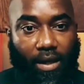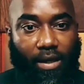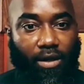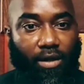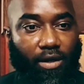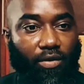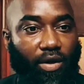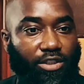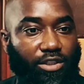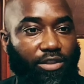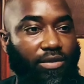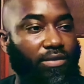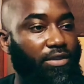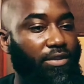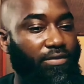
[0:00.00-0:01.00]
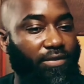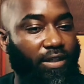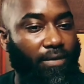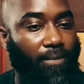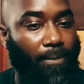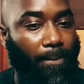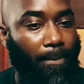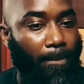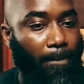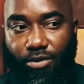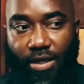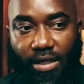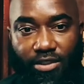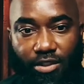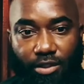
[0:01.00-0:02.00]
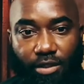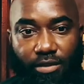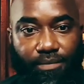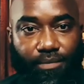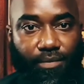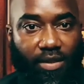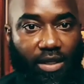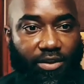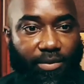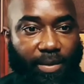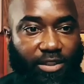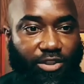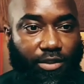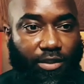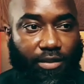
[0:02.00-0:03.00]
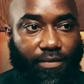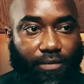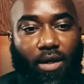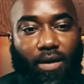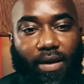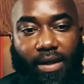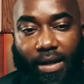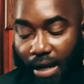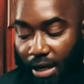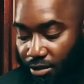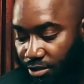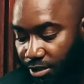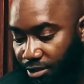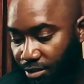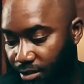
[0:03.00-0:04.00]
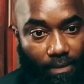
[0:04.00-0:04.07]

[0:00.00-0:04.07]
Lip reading: Any other questions so far? You guys good? Everybody's good? All right. I'll see you.